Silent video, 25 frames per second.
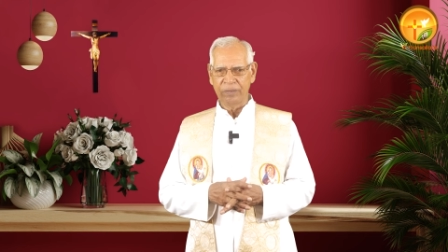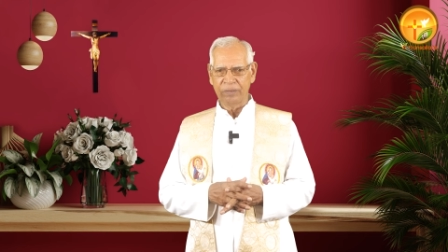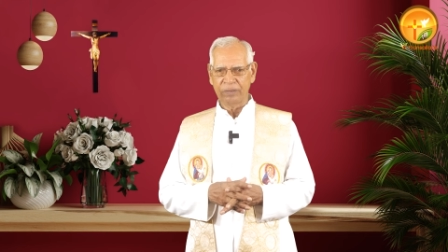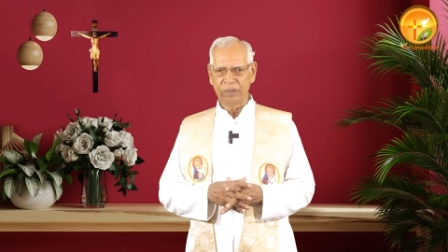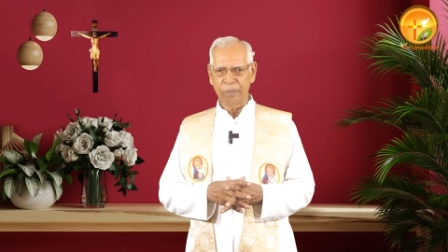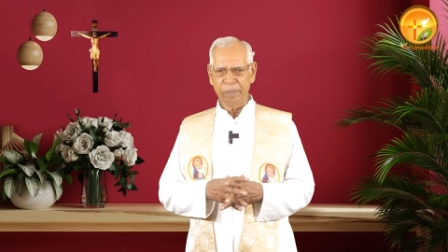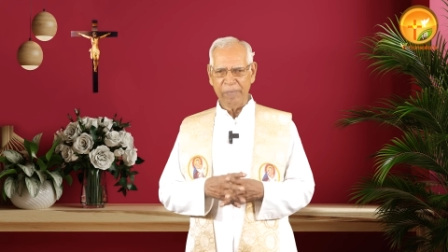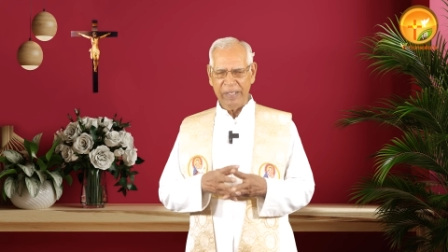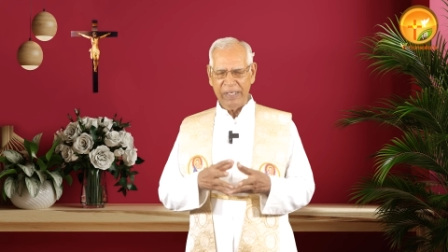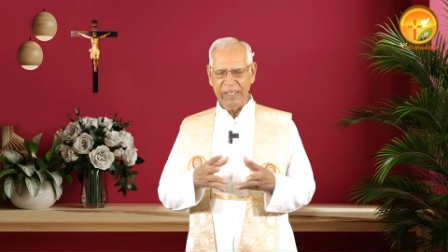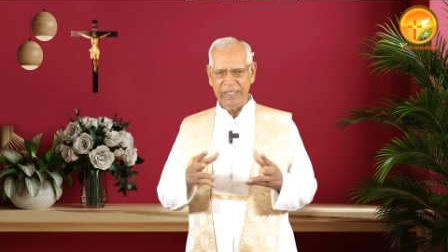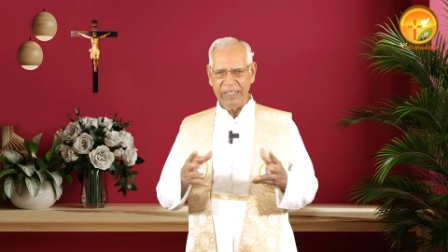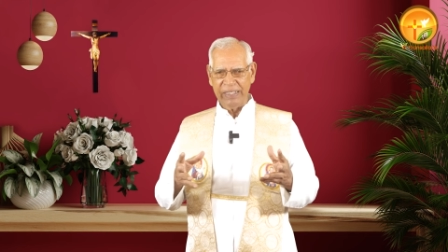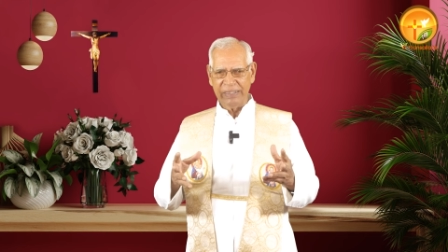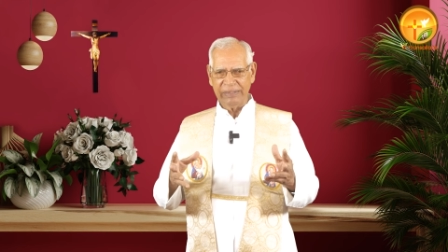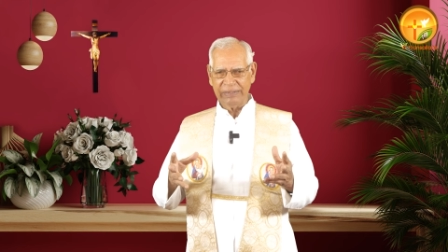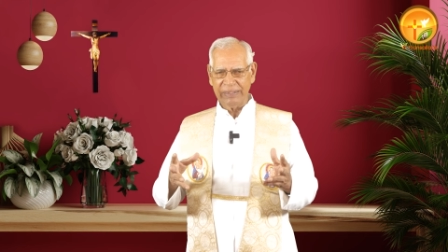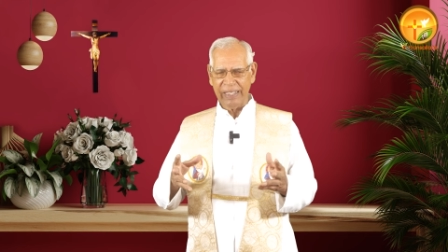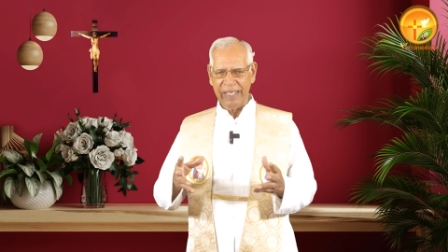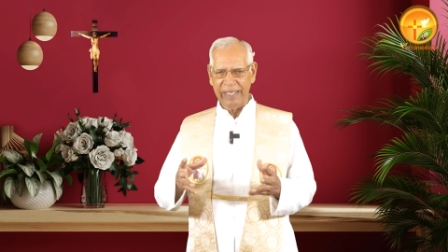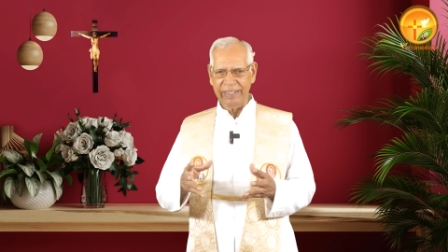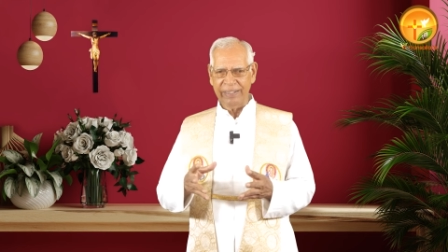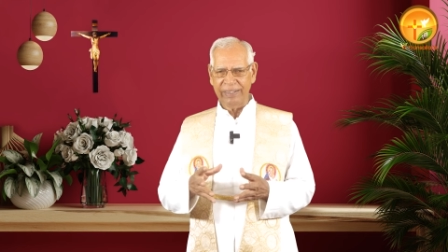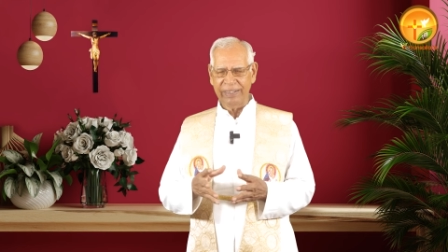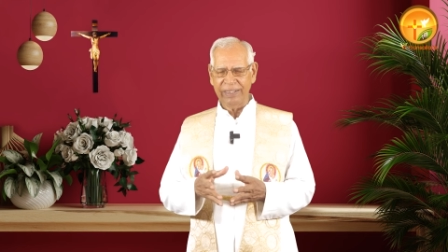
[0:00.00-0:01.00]
The meaning is
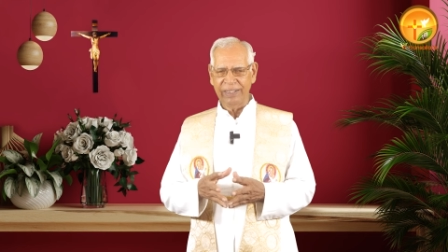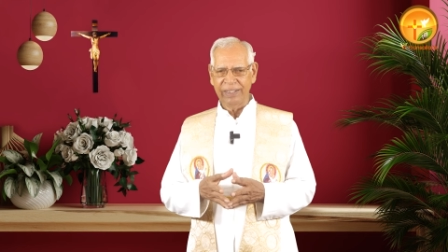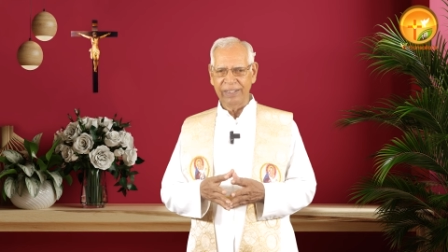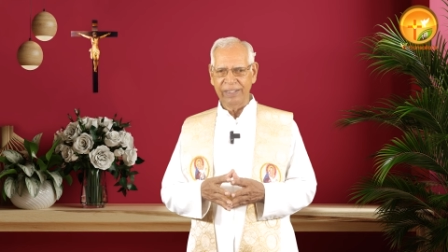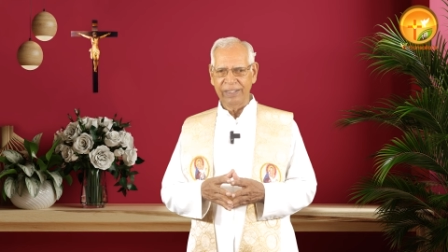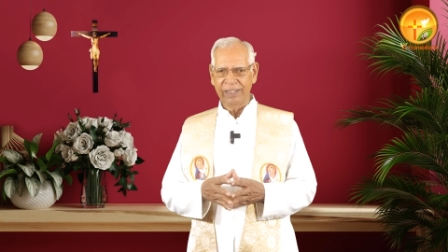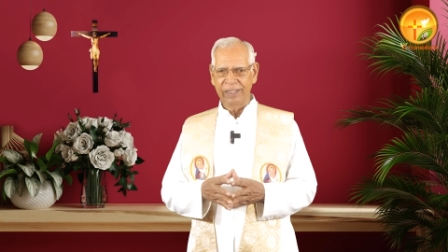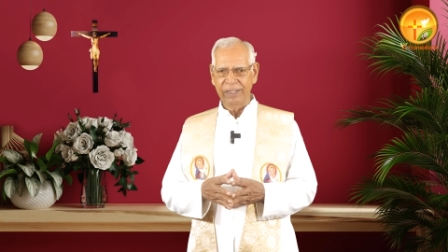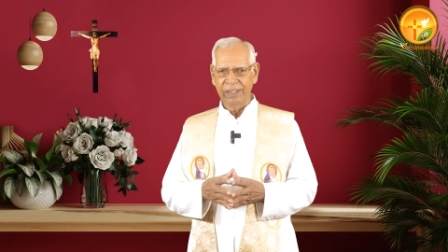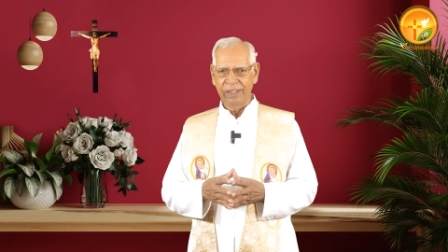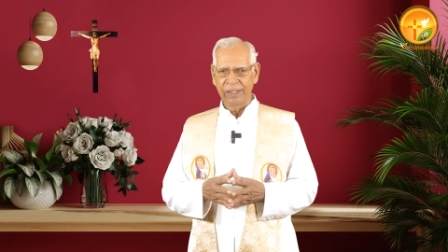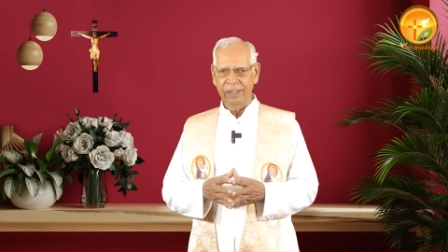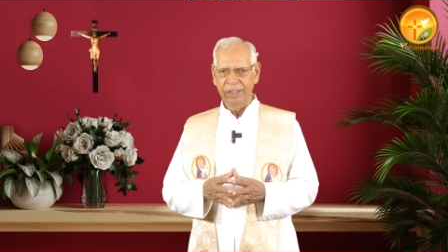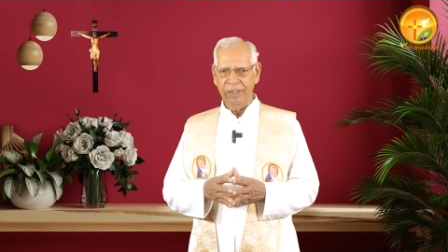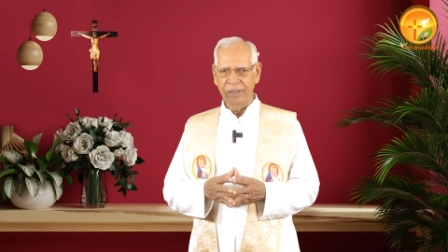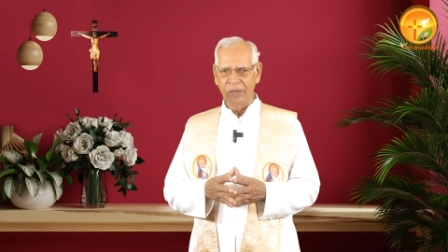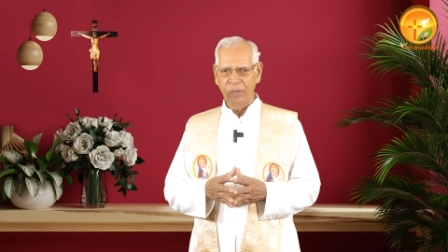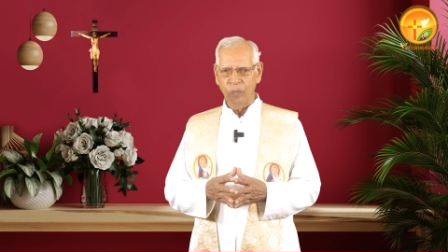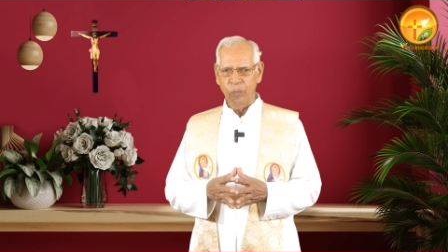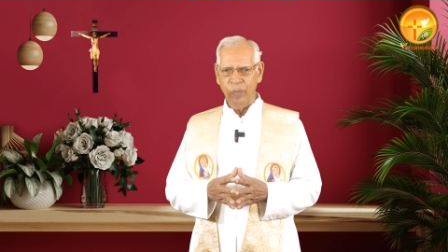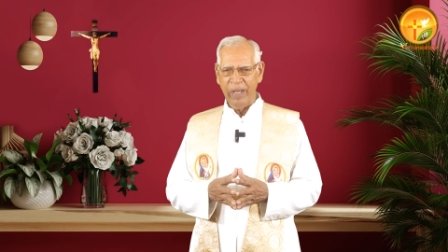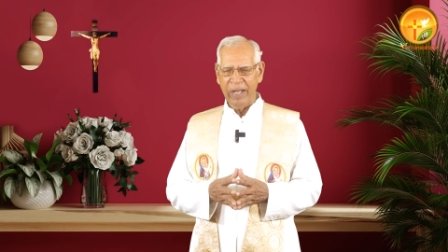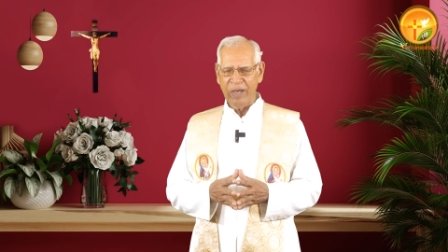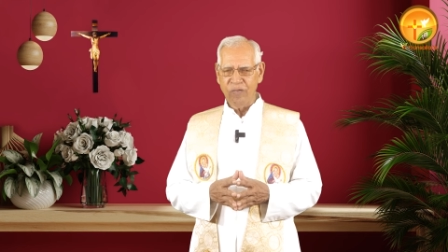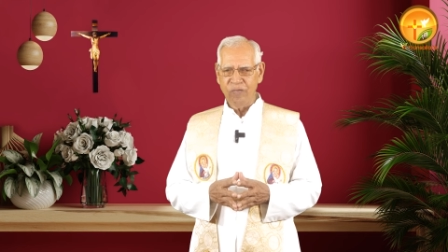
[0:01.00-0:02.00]
that
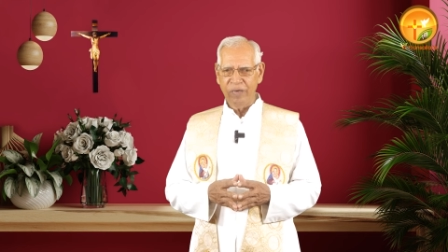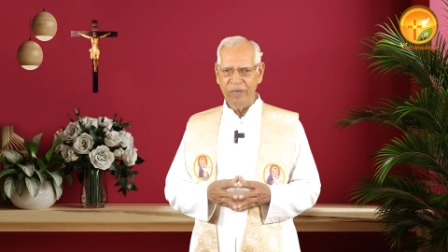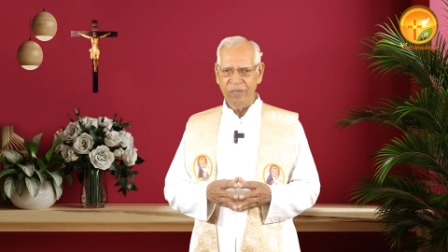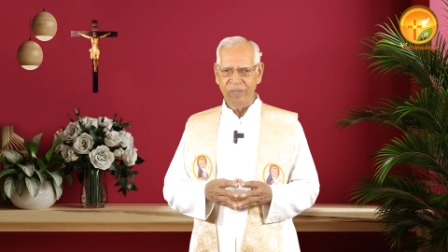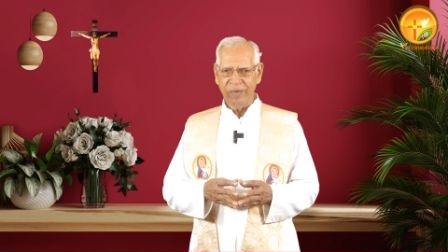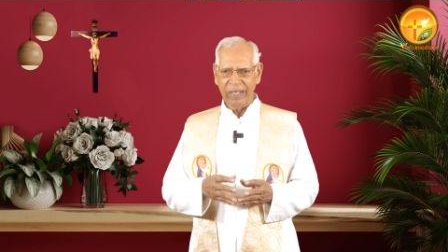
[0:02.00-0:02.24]
when we